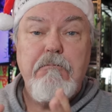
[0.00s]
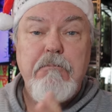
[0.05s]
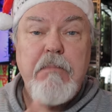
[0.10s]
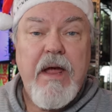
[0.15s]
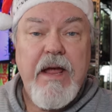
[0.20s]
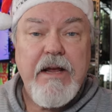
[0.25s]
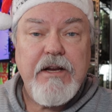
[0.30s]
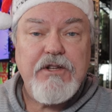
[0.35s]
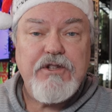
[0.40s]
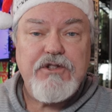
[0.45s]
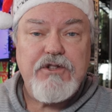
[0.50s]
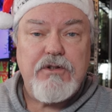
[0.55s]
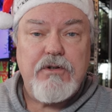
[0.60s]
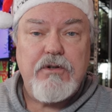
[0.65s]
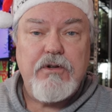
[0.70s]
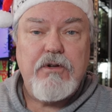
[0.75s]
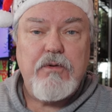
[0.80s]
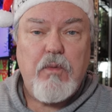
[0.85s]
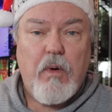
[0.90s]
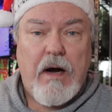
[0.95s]
Make
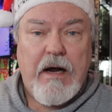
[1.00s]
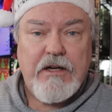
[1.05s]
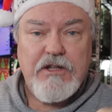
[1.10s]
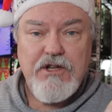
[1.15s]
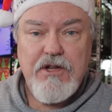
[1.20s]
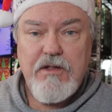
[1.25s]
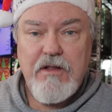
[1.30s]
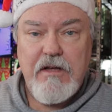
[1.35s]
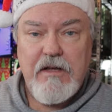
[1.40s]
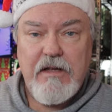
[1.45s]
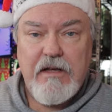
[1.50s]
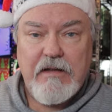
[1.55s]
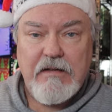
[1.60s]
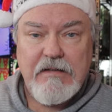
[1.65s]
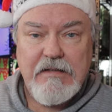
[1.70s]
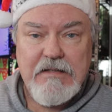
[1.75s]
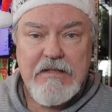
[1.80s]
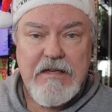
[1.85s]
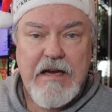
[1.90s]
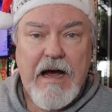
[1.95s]
sure you watch the
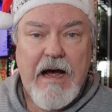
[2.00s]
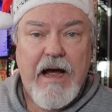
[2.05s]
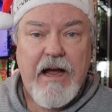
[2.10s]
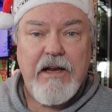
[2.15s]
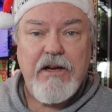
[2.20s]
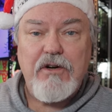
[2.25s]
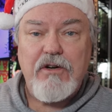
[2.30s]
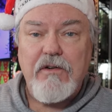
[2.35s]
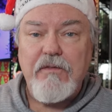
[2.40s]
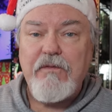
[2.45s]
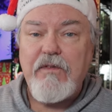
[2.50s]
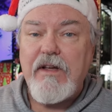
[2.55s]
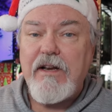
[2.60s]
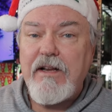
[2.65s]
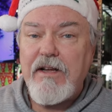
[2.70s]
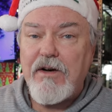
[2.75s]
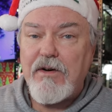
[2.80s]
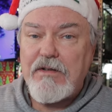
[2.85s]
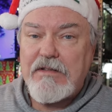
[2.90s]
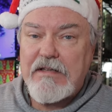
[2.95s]
entire
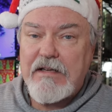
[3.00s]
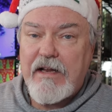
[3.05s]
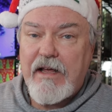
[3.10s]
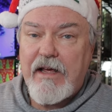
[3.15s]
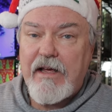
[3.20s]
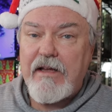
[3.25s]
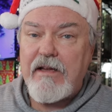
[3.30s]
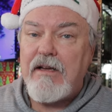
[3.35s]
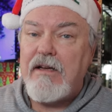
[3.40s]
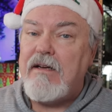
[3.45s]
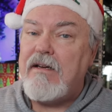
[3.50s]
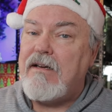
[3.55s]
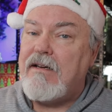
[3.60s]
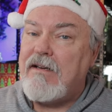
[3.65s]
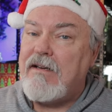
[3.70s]
video today.